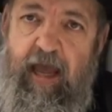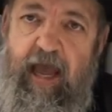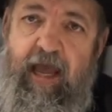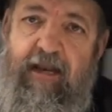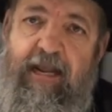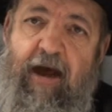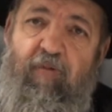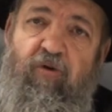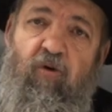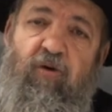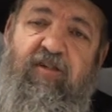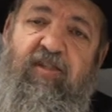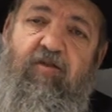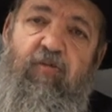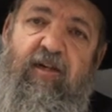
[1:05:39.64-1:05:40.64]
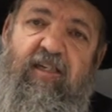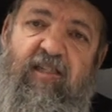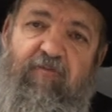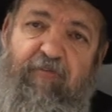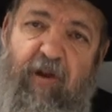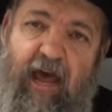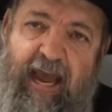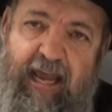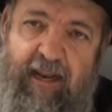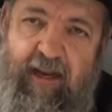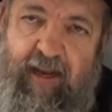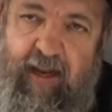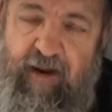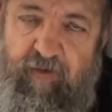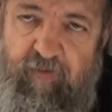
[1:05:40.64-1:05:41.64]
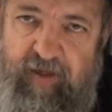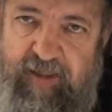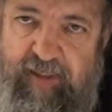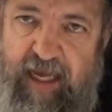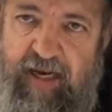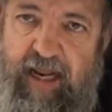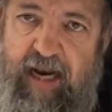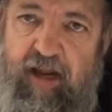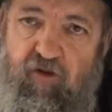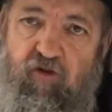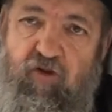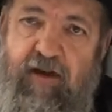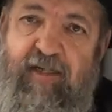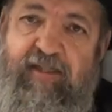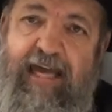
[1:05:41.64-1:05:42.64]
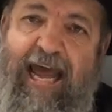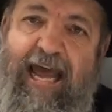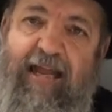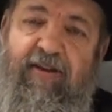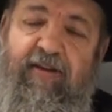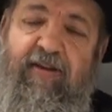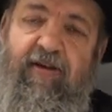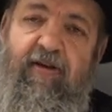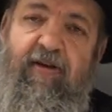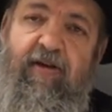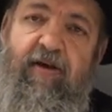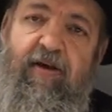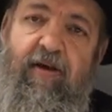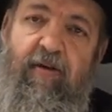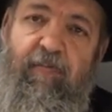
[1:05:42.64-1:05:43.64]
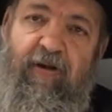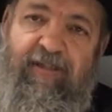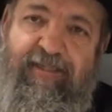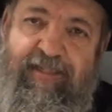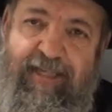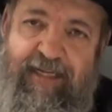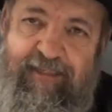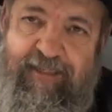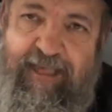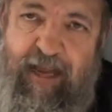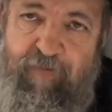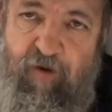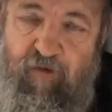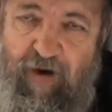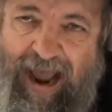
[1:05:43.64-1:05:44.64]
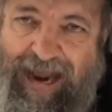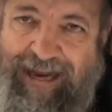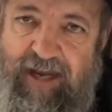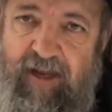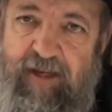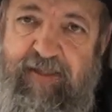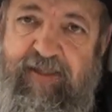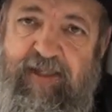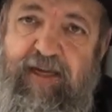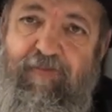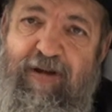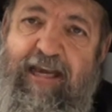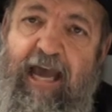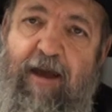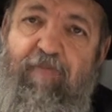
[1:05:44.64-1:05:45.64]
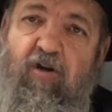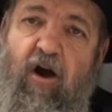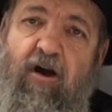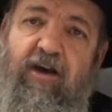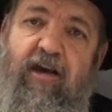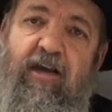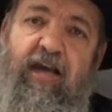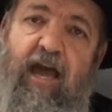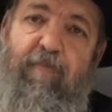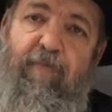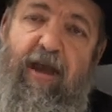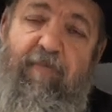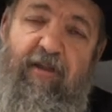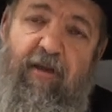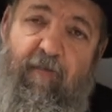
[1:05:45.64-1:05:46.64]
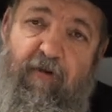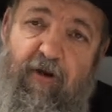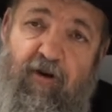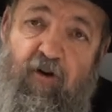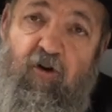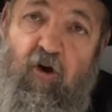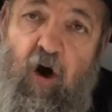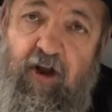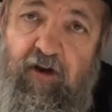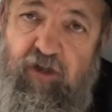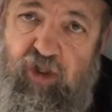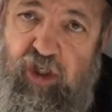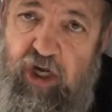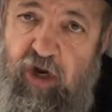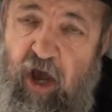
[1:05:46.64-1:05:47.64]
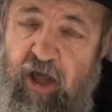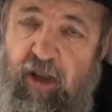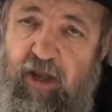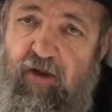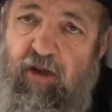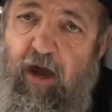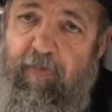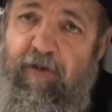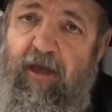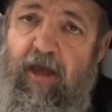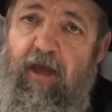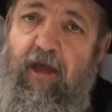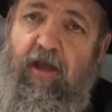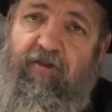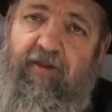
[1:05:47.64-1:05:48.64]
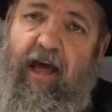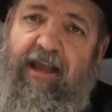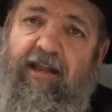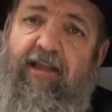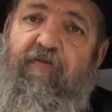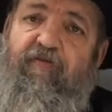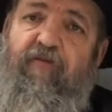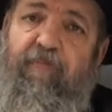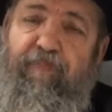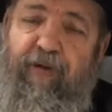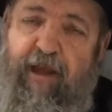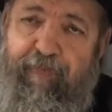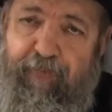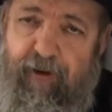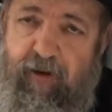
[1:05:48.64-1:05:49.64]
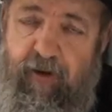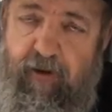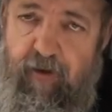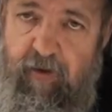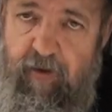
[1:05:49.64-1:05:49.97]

And that would also explain, we said that he took his aunt, but since they miraculously became young again, maybe they were Kakot and Shenola dummy, like different people.